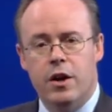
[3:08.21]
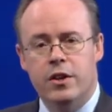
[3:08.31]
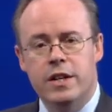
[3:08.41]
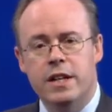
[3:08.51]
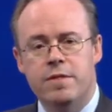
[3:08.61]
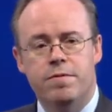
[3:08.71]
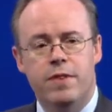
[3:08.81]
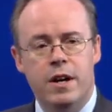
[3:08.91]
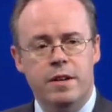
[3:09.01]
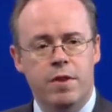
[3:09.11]
Nearly
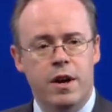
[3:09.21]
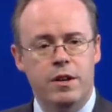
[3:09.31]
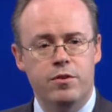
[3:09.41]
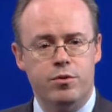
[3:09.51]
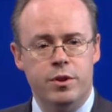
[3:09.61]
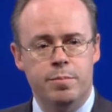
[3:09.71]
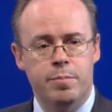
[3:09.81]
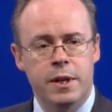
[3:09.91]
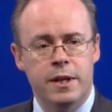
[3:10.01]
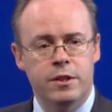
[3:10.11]
$500
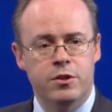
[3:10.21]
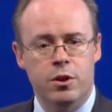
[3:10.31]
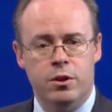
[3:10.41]
billion,